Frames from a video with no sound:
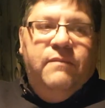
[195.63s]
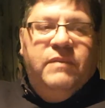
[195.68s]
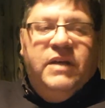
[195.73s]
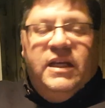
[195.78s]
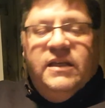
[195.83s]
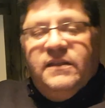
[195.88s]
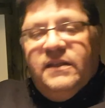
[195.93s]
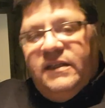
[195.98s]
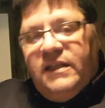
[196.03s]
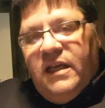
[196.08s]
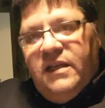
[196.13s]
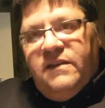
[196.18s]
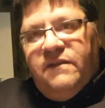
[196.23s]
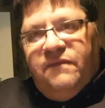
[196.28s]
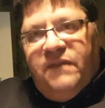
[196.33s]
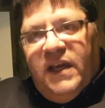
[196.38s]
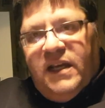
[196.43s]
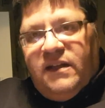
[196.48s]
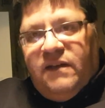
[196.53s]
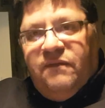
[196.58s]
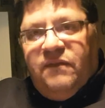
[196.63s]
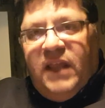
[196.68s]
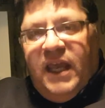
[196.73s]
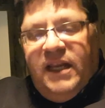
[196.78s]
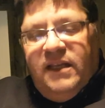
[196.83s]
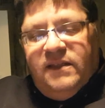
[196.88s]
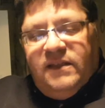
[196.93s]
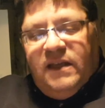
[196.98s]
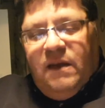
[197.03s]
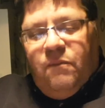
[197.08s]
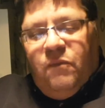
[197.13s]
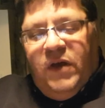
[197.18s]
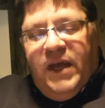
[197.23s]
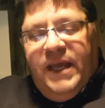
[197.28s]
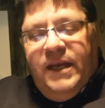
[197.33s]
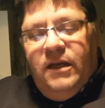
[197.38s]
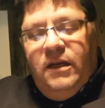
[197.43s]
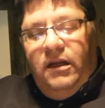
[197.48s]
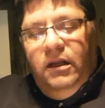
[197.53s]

because it does affect the flight somewhat.